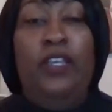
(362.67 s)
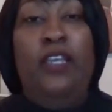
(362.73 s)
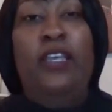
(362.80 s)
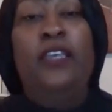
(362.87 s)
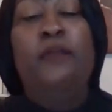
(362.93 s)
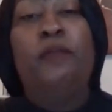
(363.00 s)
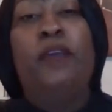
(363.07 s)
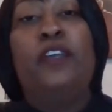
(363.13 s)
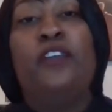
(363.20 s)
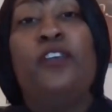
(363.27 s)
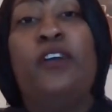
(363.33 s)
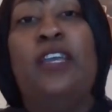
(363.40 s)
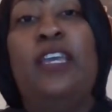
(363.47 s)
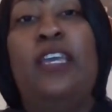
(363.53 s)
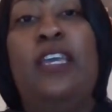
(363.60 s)
he make
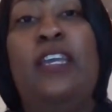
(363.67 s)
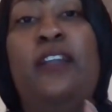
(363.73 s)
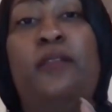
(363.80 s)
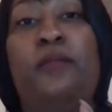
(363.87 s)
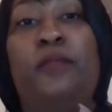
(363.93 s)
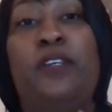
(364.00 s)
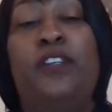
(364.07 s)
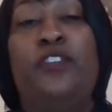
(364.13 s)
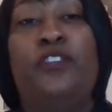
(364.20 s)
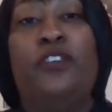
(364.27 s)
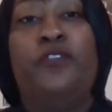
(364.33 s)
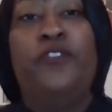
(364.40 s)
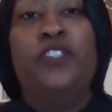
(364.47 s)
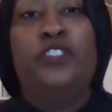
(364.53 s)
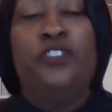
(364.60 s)
your enemies your
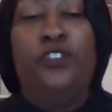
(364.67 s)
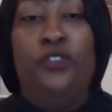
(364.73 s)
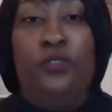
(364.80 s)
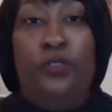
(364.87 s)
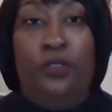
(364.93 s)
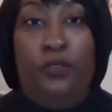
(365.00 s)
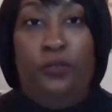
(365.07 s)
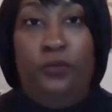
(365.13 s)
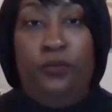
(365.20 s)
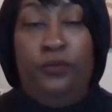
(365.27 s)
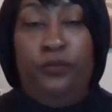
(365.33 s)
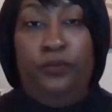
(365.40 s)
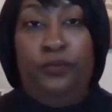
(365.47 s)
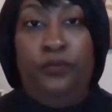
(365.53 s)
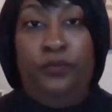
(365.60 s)
footstool,
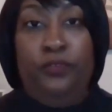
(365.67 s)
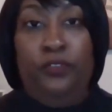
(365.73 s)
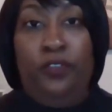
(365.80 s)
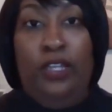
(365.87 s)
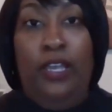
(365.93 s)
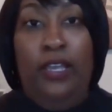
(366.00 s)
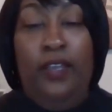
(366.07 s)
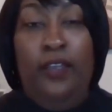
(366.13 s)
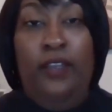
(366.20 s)
okay?